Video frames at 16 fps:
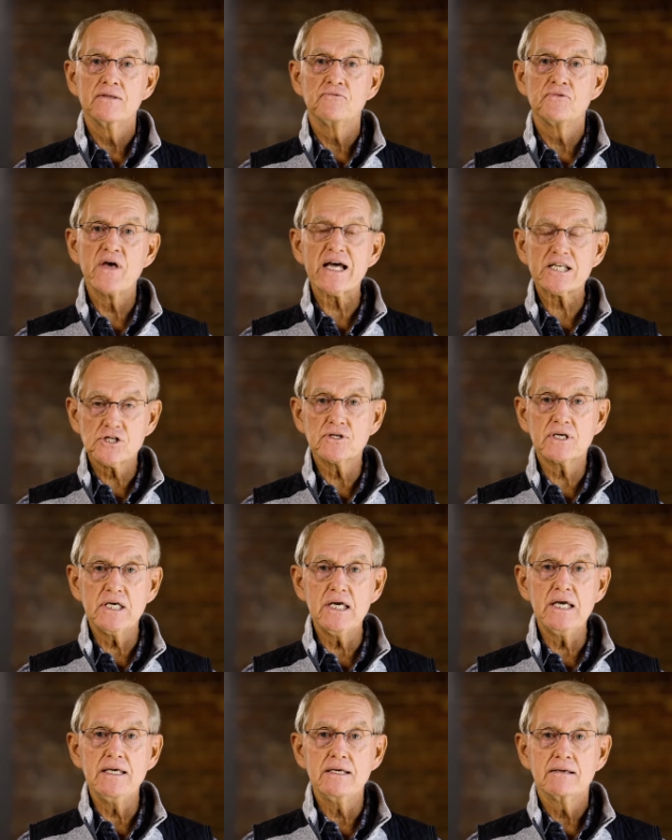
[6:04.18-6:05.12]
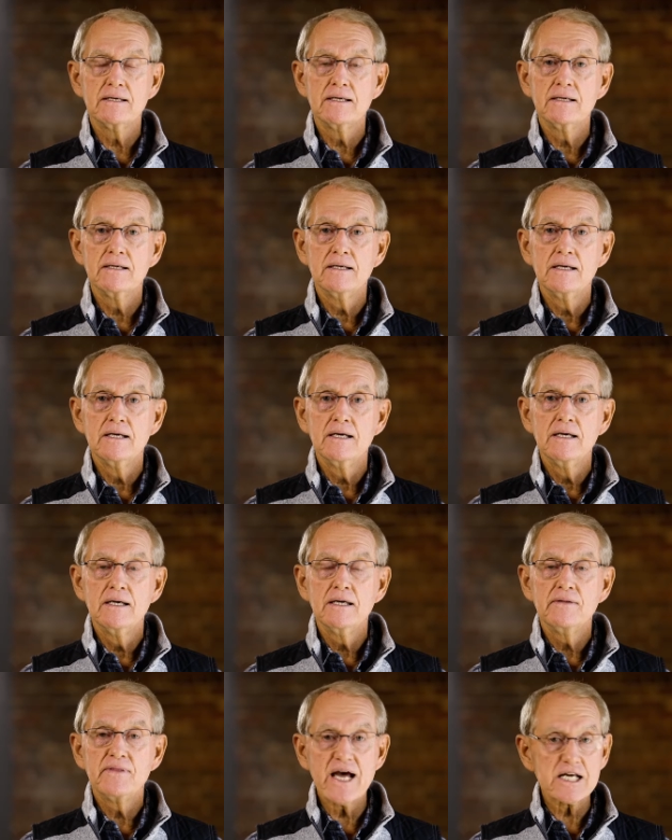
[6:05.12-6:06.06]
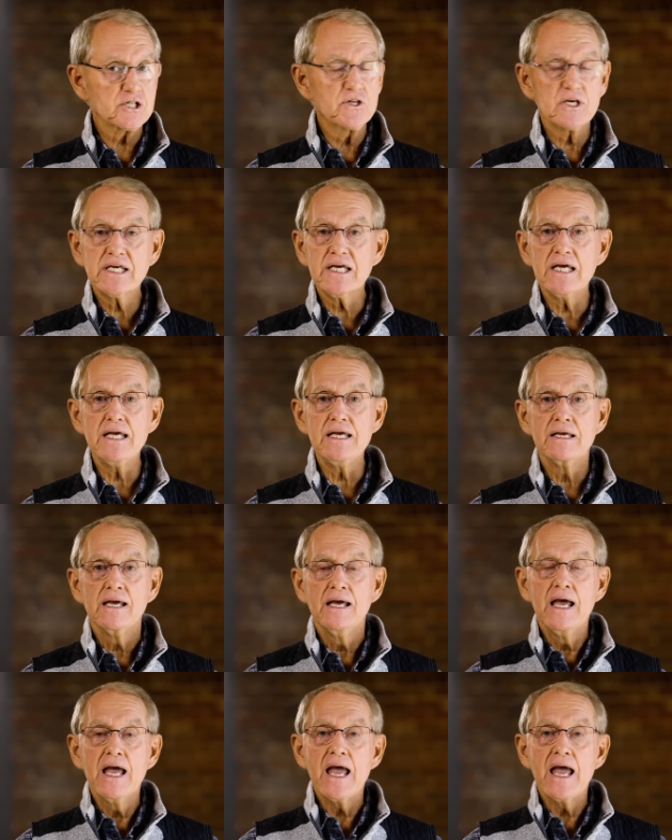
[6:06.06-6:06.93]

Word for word: That's the key. That's the key.